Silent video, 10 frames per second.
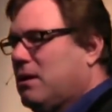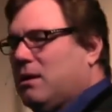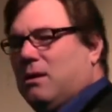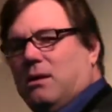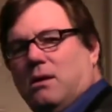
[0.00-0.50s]

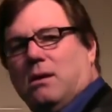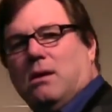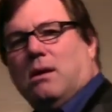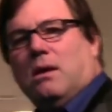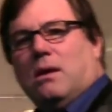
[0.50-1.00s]

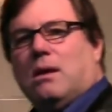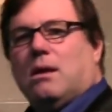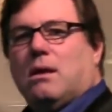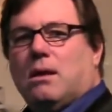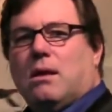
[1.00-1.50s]

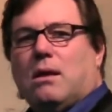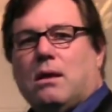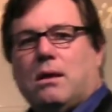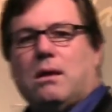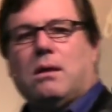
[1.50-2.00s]

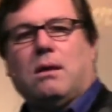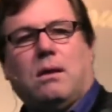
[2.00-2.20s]
[no speech]